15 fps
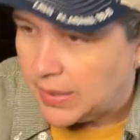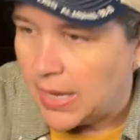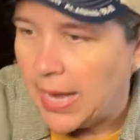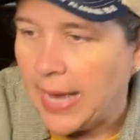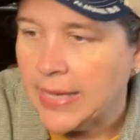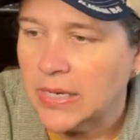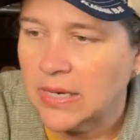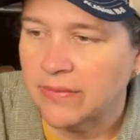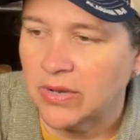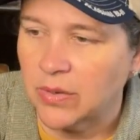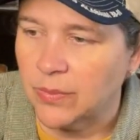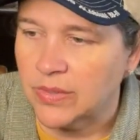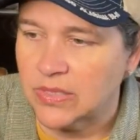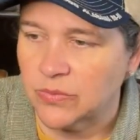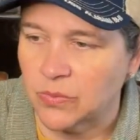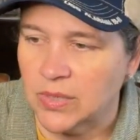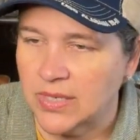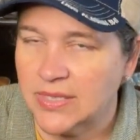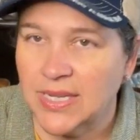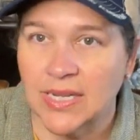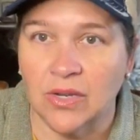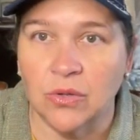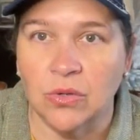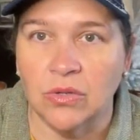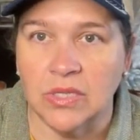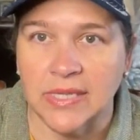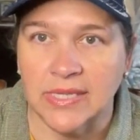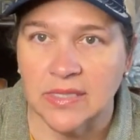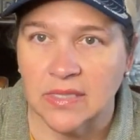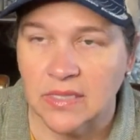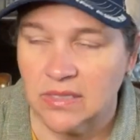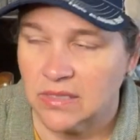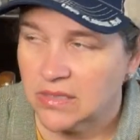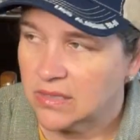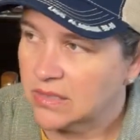I didn't even know what this was. I had to Google Lens it.